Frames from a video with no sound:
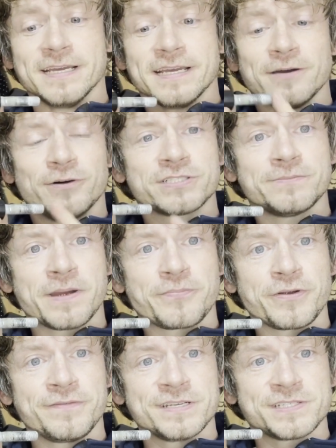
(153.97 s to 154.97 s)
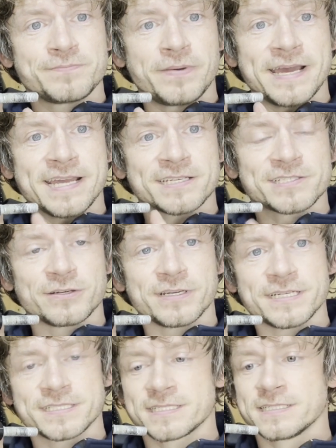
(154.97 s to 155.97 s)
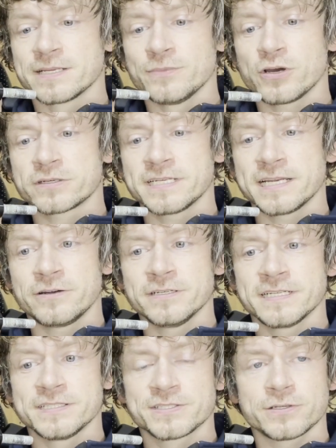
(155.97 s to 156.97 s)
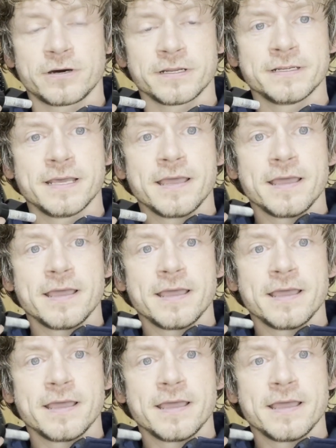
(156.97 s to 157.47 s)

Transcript: It was on my previous bike, so there's still some Loctite on it and so on.